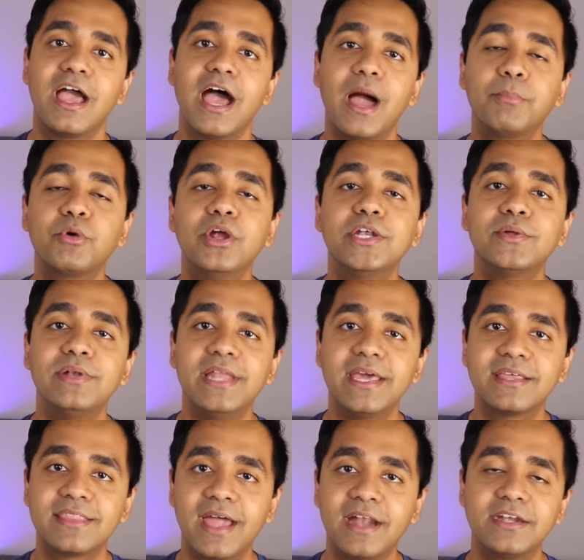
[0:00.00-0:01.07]
I'm going to
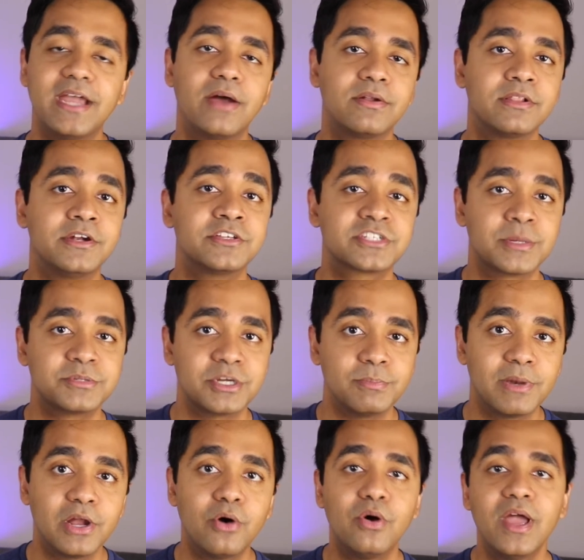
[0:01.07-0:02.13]
link that down in the description
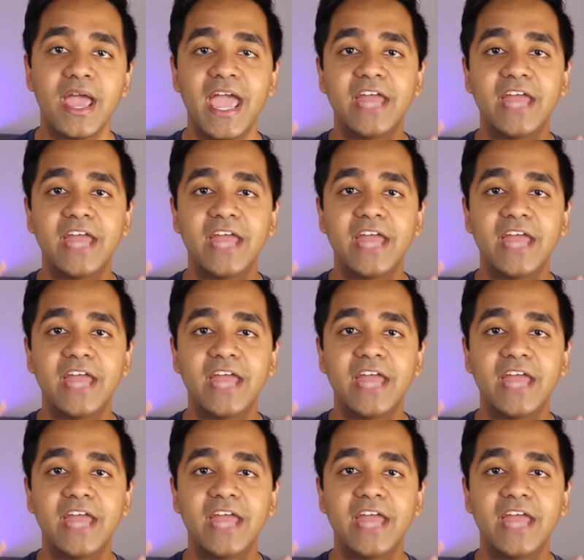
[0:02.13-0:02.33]
below,